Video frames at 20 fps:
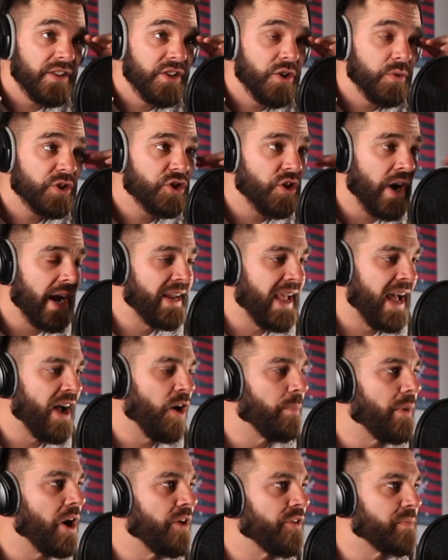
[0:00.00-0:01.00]
you were trying to
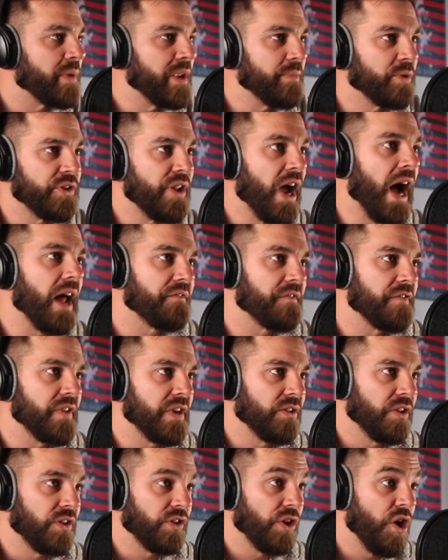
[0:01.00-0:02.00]
help other people not
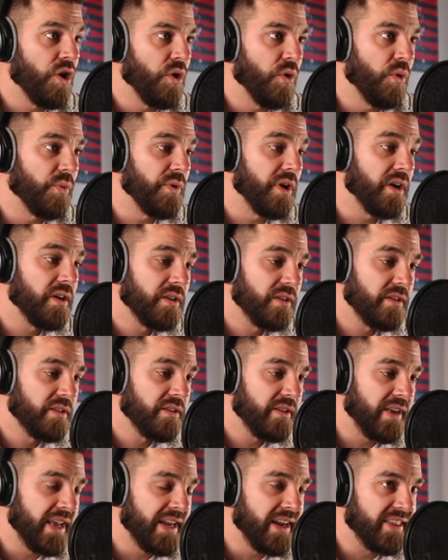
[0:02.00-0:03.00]
feel alone
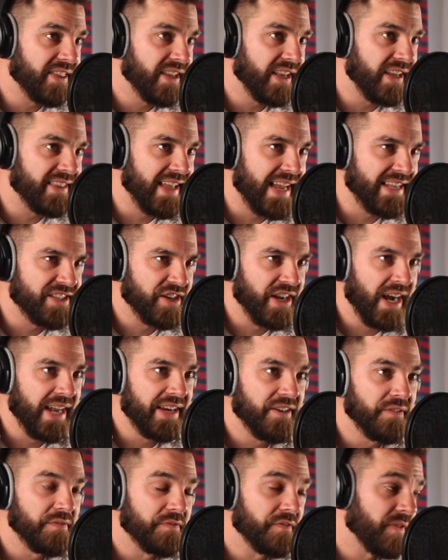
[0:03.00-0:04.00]
and i think that's
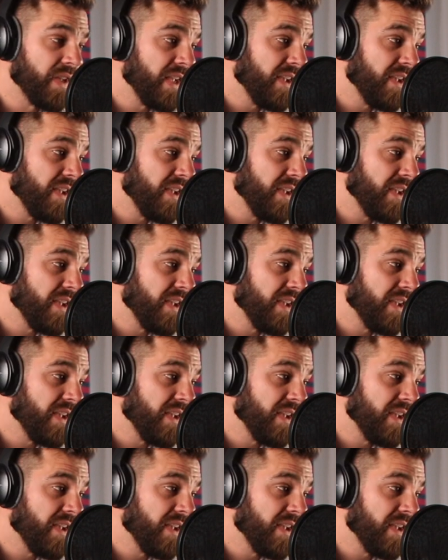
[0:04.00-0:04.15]
kind of